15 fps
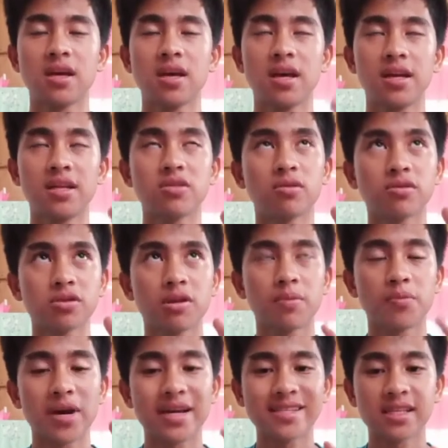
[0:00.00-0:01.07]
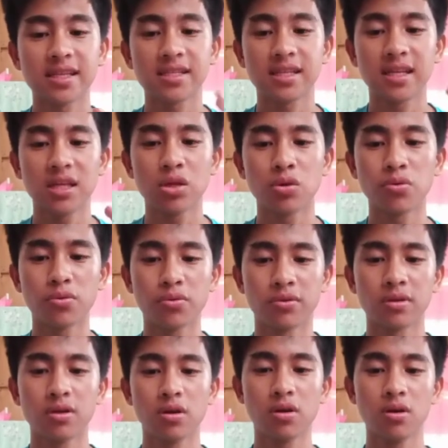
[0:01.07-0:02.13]
It is also the process in growth,
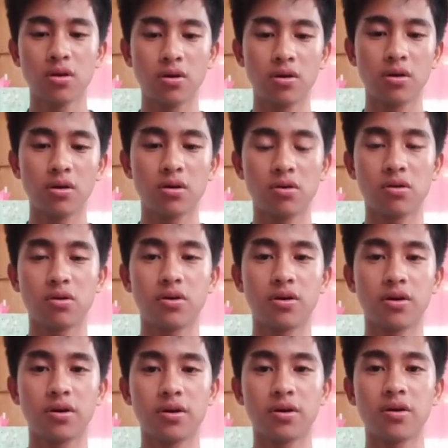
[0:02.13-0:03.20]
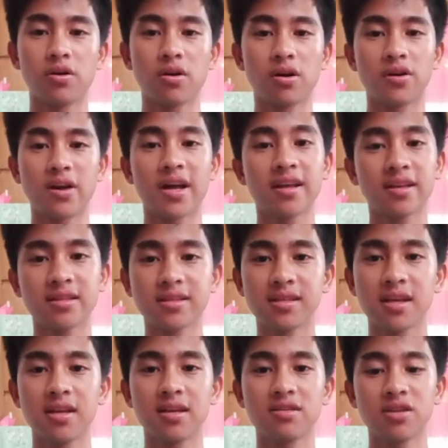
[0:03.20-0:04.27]
or I can
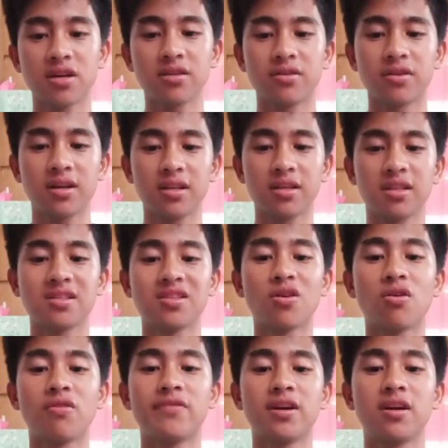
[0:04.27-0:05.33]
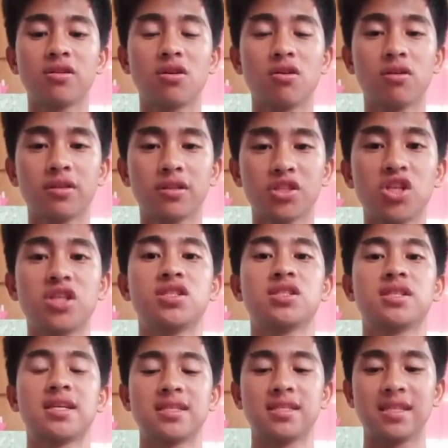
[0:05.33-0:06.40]
say in general, it is the overall
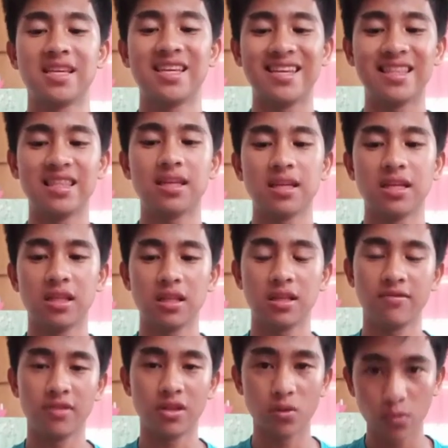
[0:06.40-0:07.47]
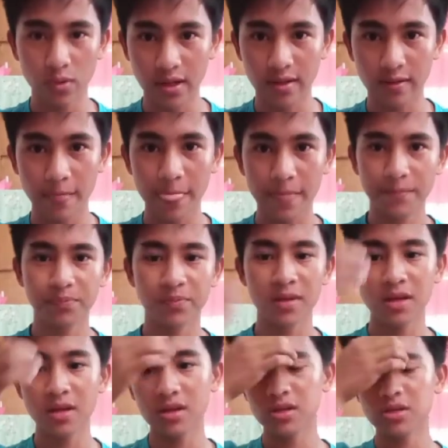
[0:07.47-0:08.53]
changes in individual.
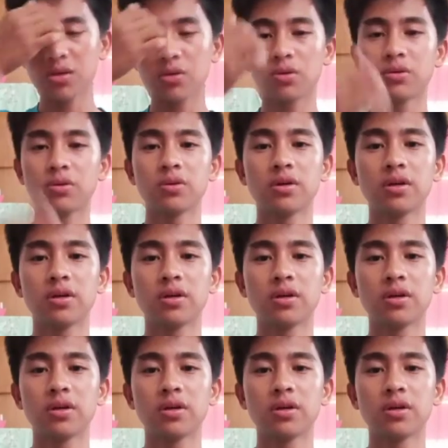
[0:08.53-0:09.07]
So